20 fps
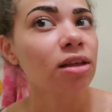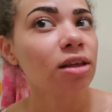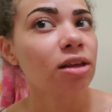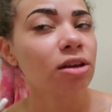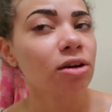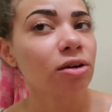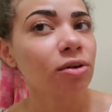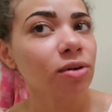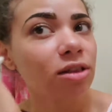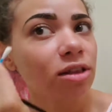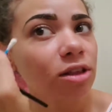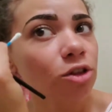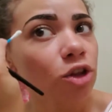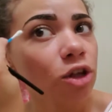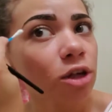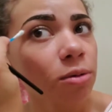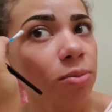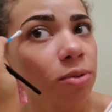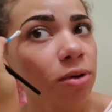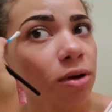You know, it's
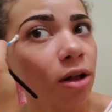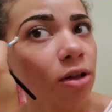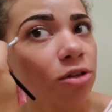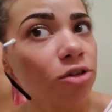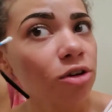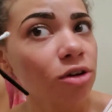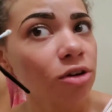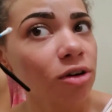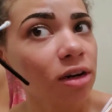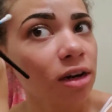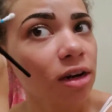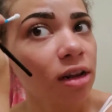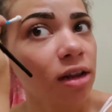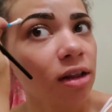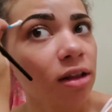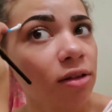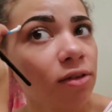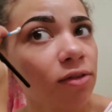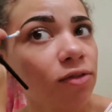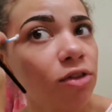a cheaper
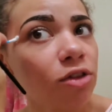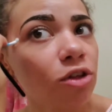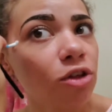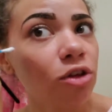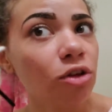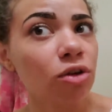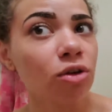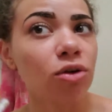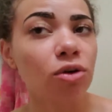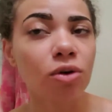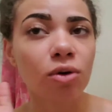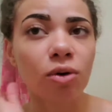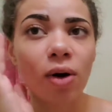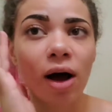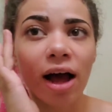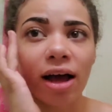alternative to,